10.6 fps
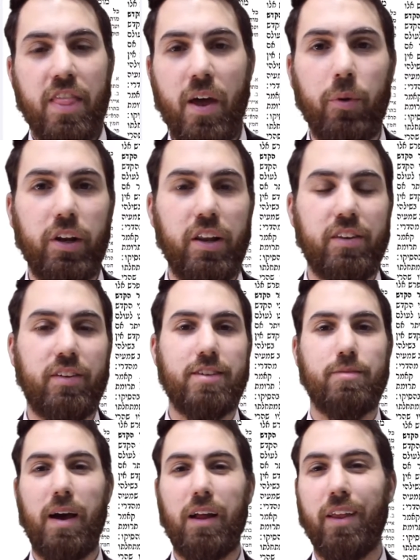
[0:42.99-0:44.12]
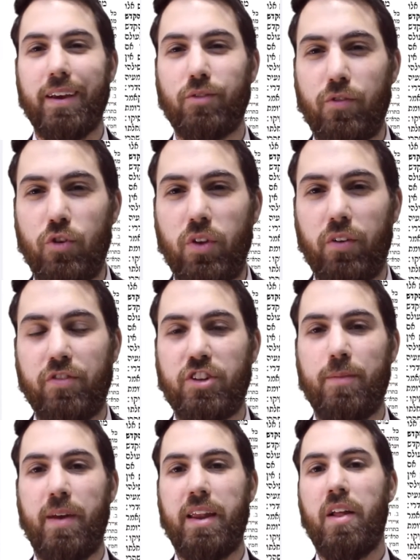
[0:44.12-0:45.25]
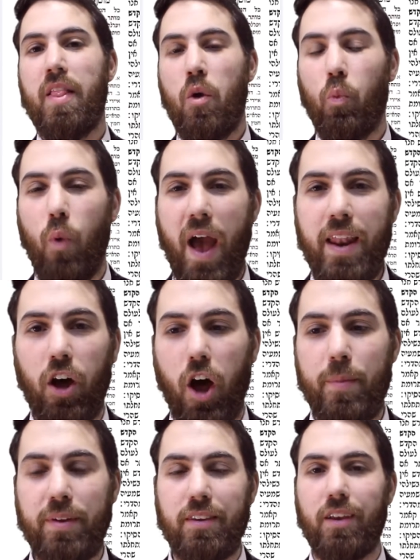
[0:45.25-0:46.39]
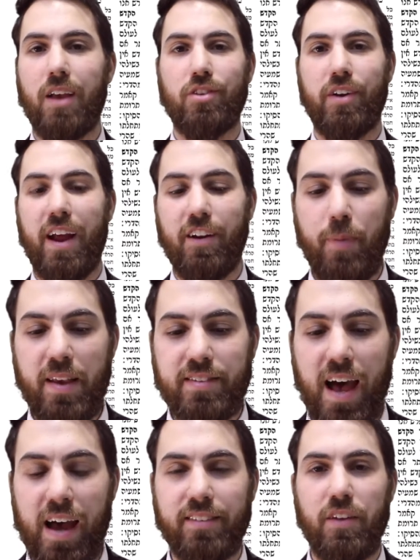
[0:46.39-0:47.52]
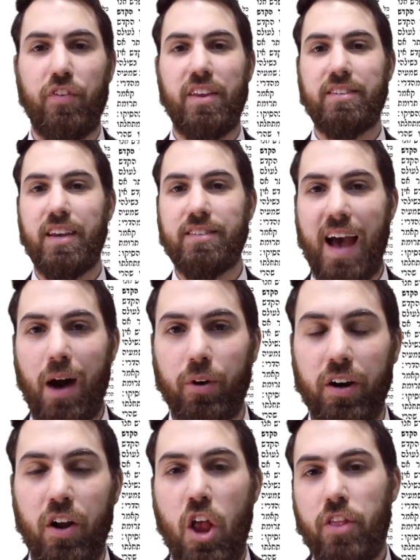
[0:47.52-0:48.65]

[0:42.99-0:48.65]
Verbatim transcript: Then we're going to discuss machlekes Rav Yudan, Rav Shimon when chametz is aser in erev Pesach. Is it from the sixth hour?